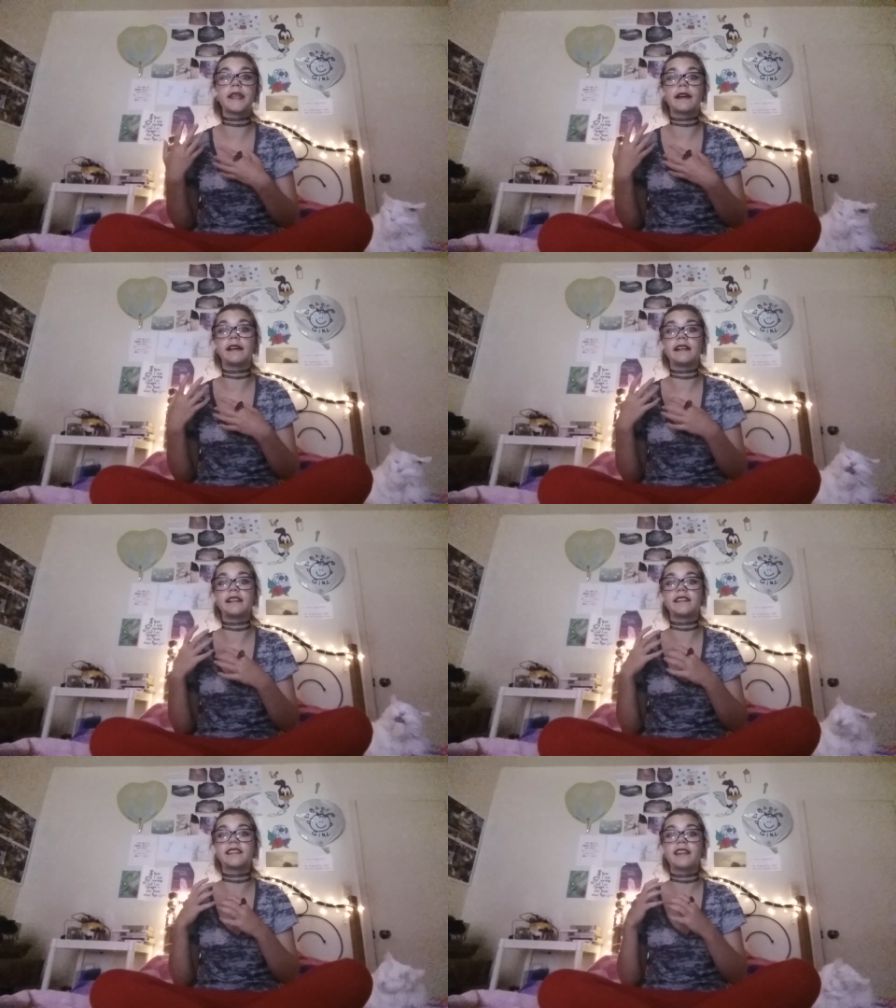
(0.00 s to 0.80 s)

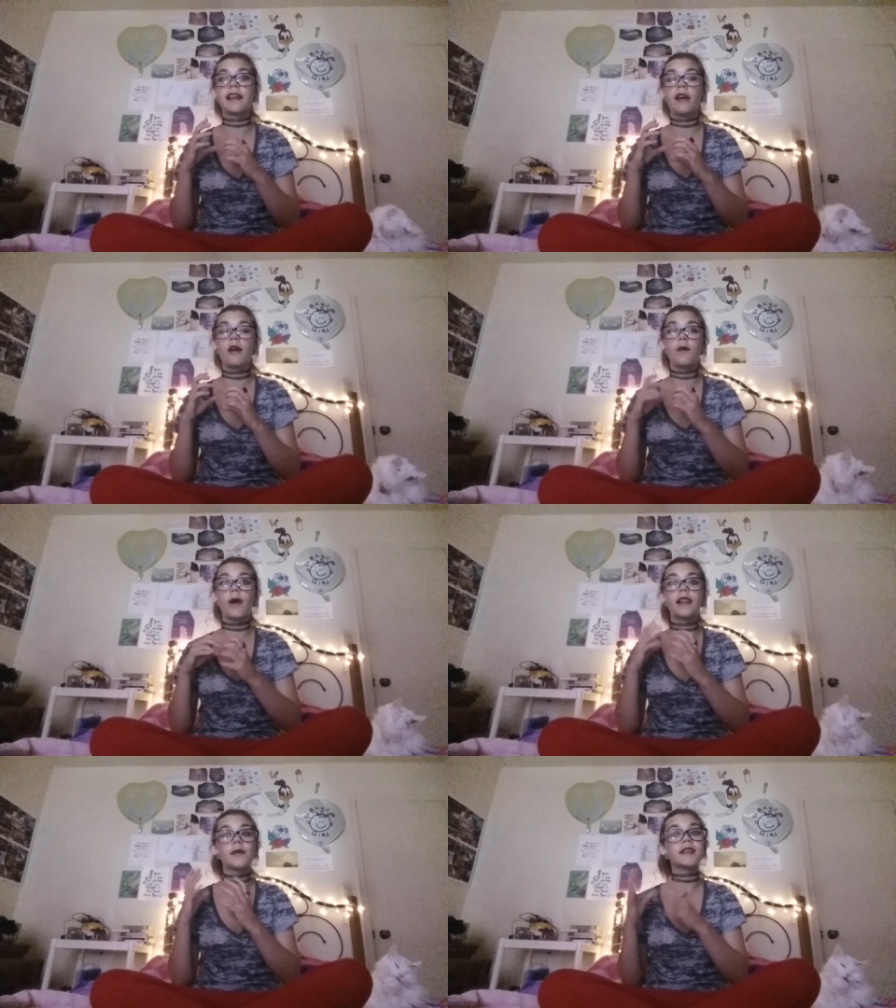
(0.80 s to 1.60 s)
because
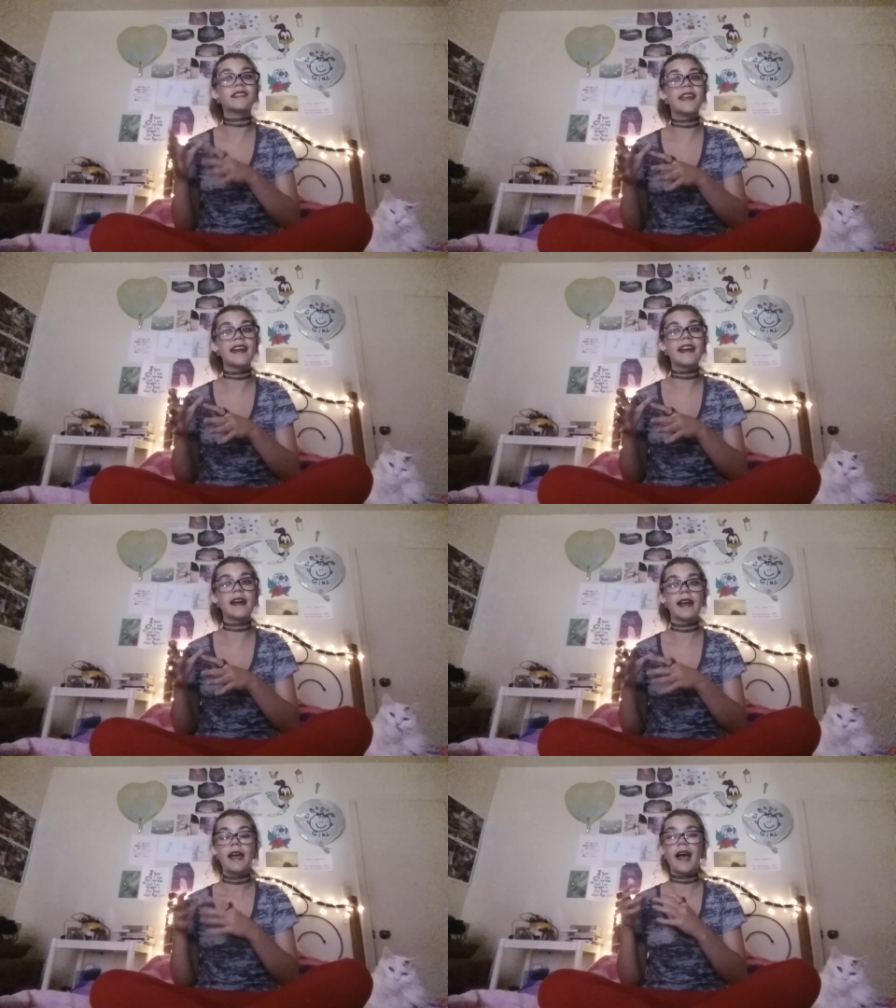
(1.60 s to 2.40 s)
while I was there,